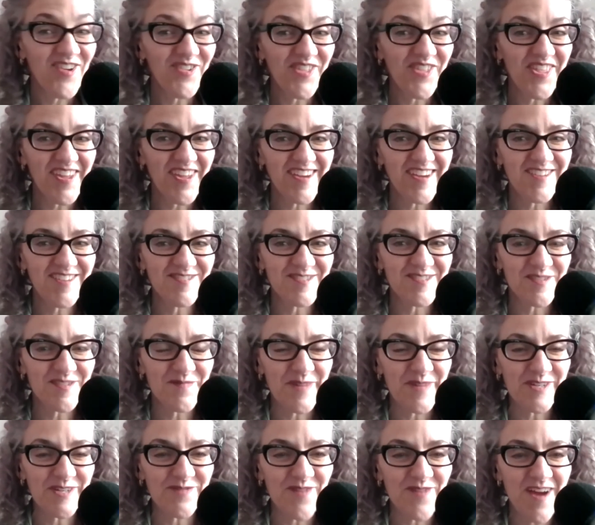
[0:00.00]
thank you so
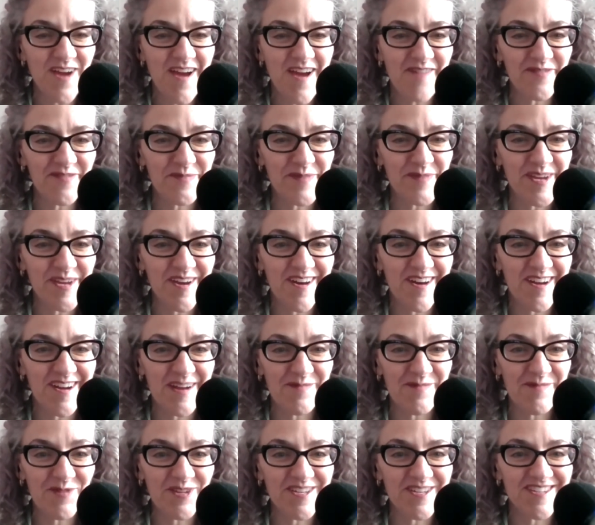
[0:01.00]
much for having me on.
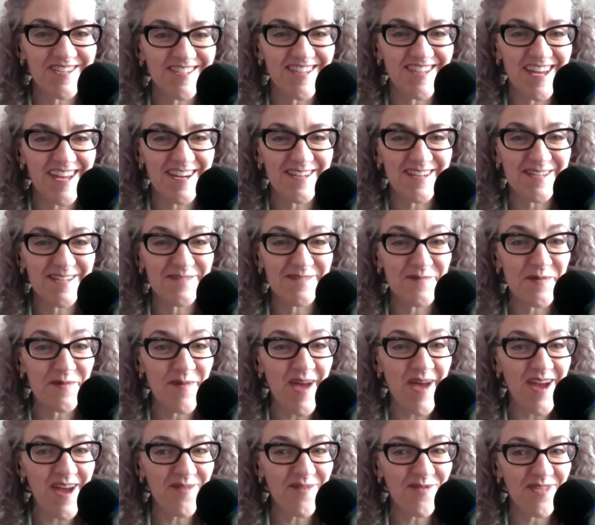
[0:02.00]
I'm really delighted to be
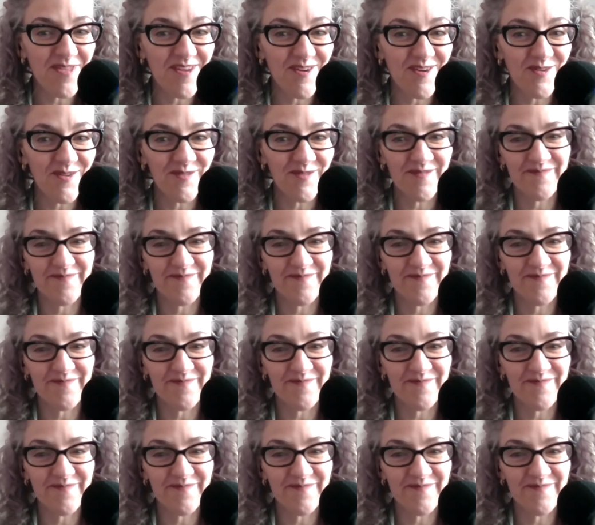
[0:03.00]
back with you.